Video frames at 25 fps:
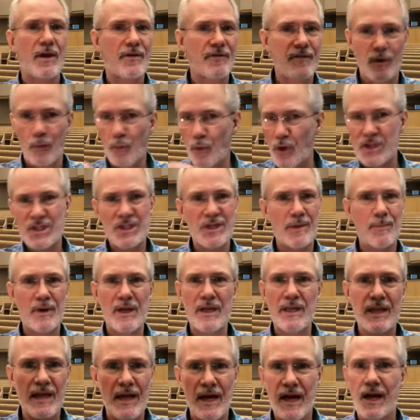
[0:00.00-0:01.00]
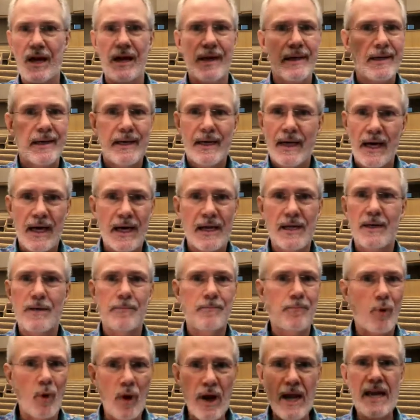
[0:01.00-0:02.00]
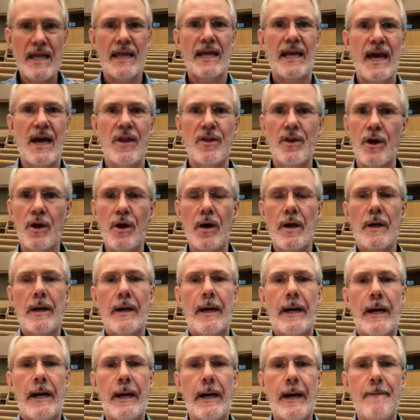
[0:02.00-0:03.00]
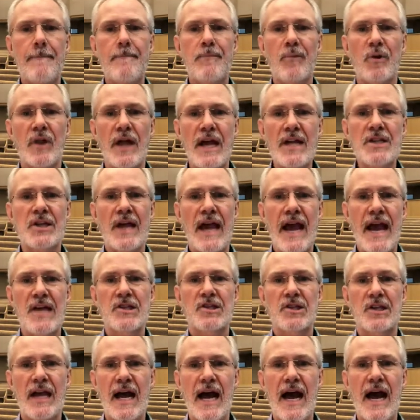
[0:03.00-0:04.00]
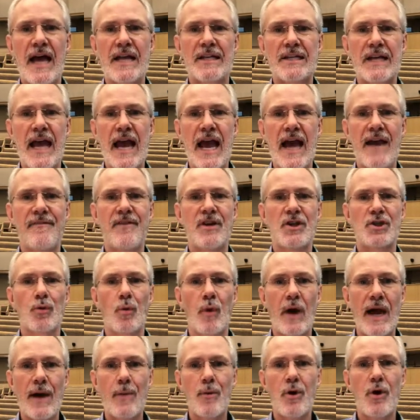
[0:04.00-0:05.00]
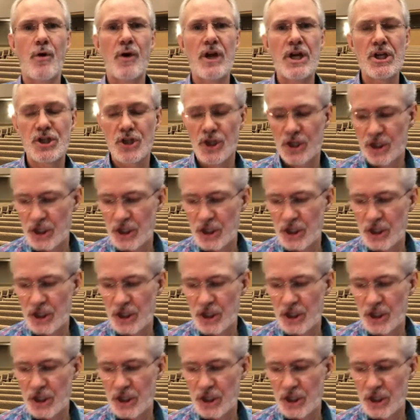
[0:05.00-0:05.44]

If you're with somebody there, pray together. Let's ask God to have His way. I want to read you